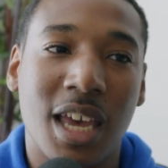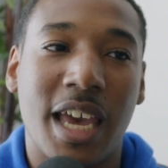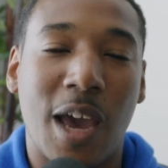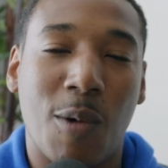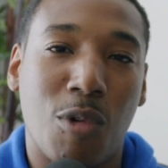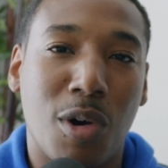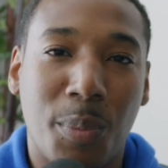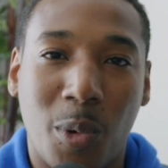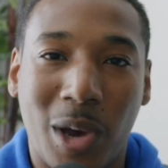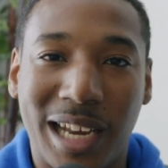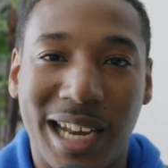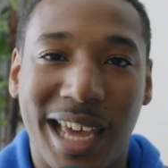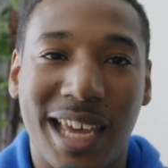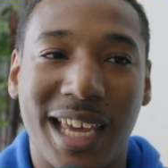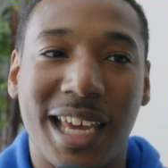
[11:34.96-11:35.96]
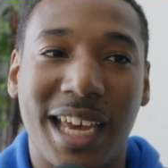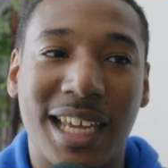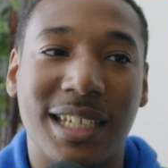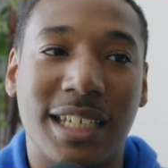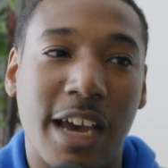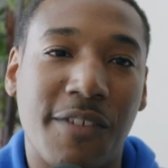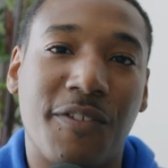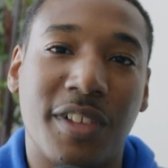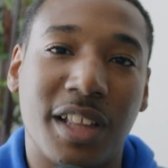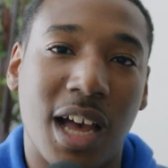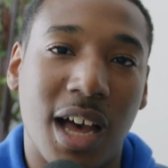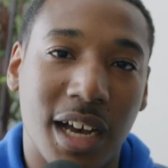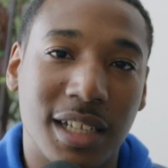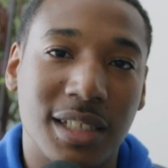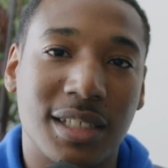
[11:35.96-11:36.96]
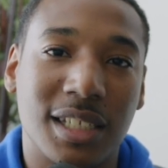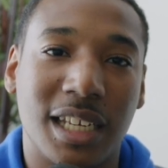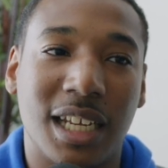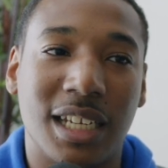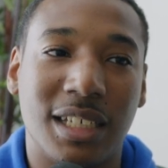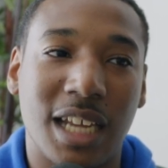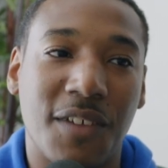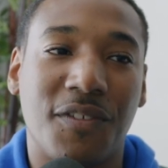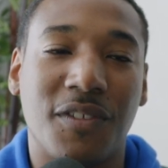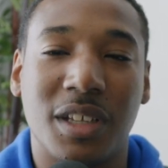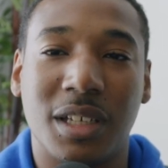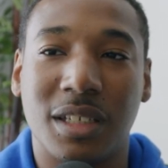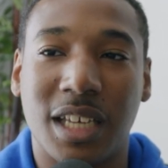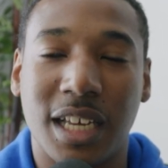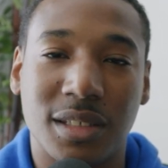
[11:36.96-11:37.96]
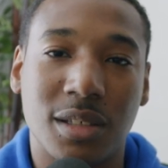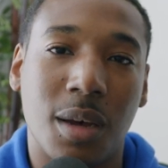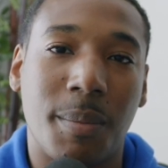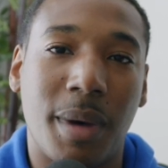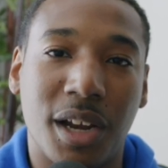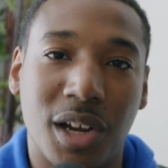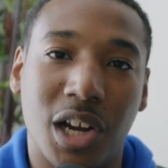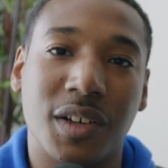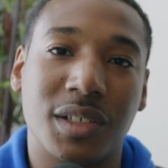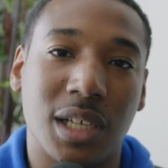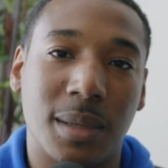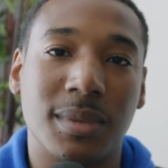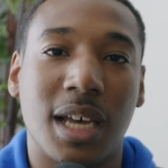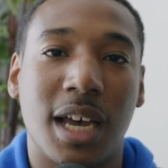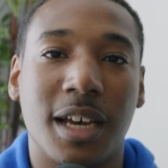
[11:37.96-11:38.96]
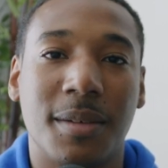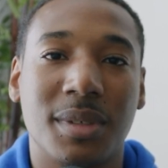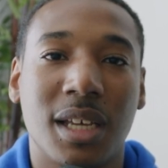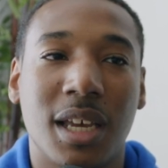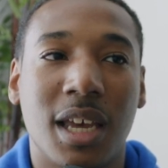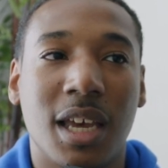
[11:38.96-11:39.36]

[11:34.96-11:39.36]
at 1.8, it definitely hunts and it definitely gets on my nerves sometimes.